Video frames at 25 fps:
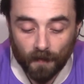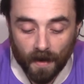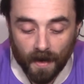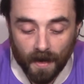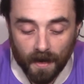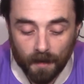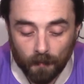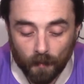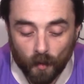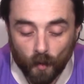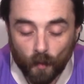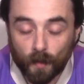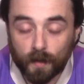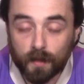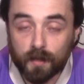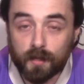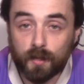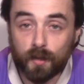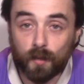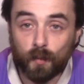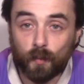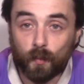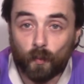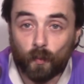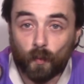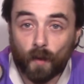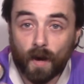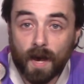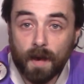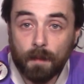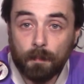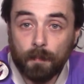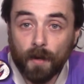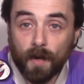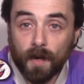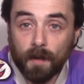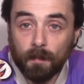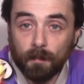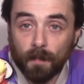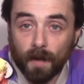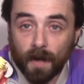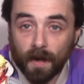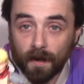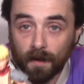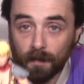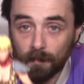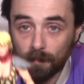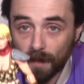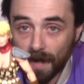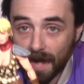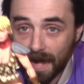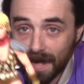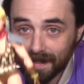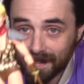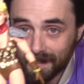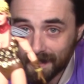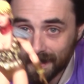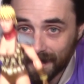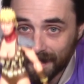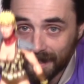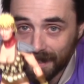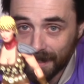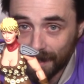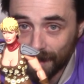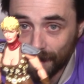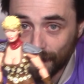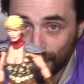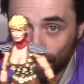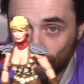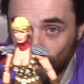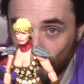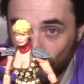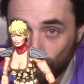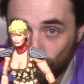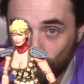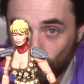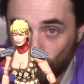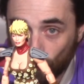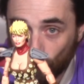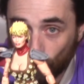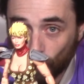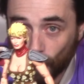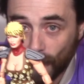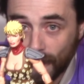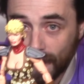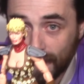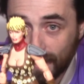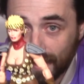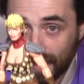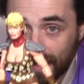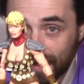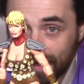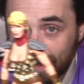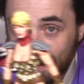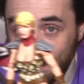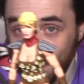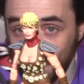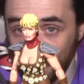I am going to wrap up my unboxing here of Renet,